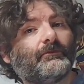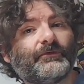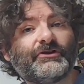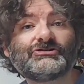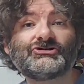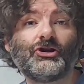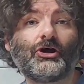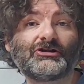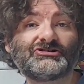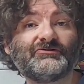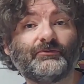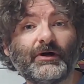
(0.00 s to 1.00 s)
There's
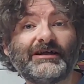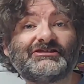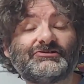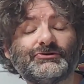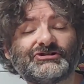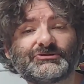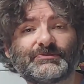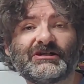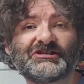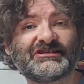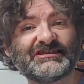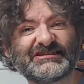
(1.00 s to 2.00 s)
lots of ways to
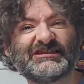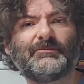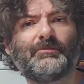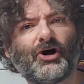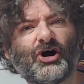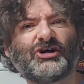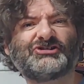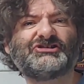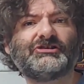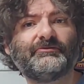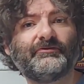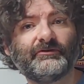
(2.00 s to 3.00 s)
express this in a
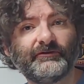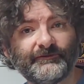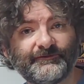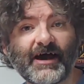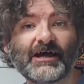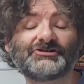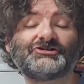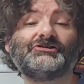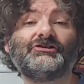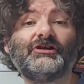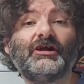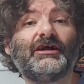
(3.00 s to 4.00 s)
positive
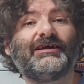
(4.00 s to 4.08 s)
fashion.